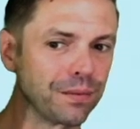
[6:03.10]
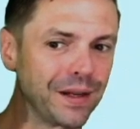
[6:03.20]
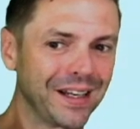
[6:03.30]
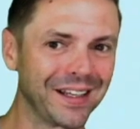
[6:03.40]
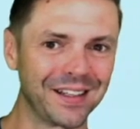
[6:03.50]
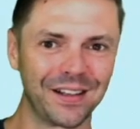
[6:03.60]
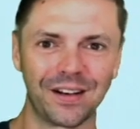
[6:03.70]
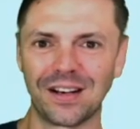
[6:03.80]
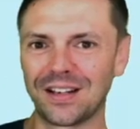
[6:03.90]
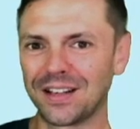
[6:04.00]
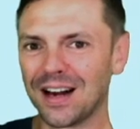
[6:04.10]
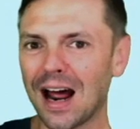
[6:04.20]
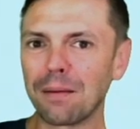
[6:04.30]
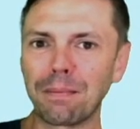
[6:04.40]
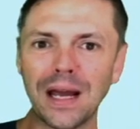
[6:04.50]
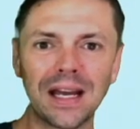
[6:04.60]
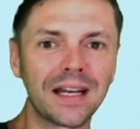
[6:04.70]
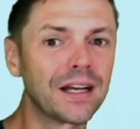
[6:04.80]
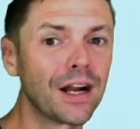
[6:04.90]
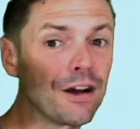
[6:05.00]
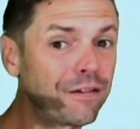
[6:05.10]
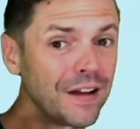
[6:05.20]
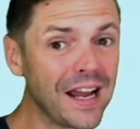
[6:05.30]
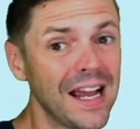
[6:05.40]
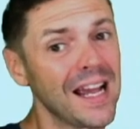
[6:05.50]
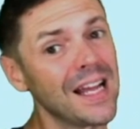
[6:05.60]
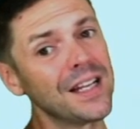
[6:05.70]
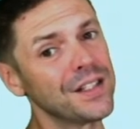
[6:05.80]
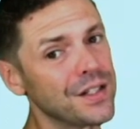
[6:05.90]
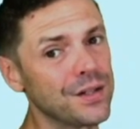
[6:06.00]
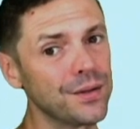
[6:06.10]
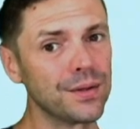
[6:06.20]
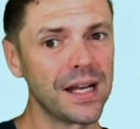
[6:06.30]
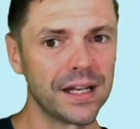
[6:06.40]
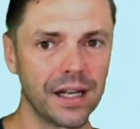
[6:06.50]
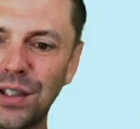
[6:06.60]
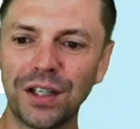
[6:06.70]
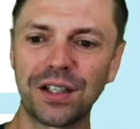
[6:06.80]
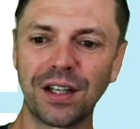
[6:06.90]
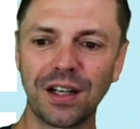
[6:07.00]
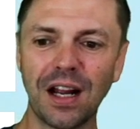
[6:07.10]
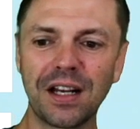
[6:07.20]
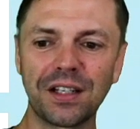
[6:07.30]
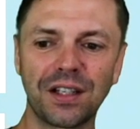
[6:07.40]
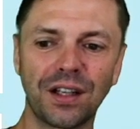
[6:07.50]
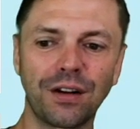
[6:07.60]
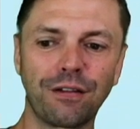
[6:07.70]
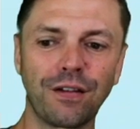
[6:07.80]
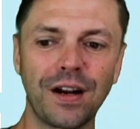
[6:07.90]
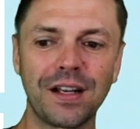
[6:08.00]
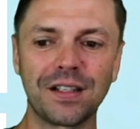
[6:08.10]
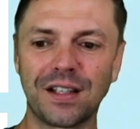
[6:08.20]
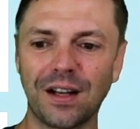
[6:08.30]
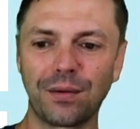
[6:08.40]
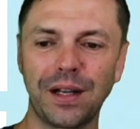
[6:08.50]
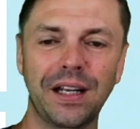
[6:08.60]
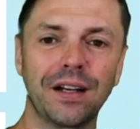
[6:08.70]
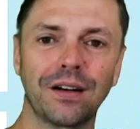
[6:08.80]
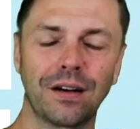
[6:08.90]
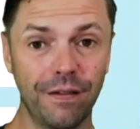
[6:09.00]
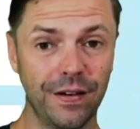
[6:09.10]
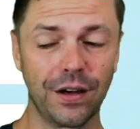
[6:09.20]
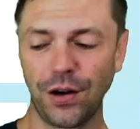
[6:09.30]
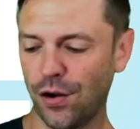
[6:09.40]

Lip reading: meaning you're not paying enough and it's too late. Just a nice little phrase that we hear very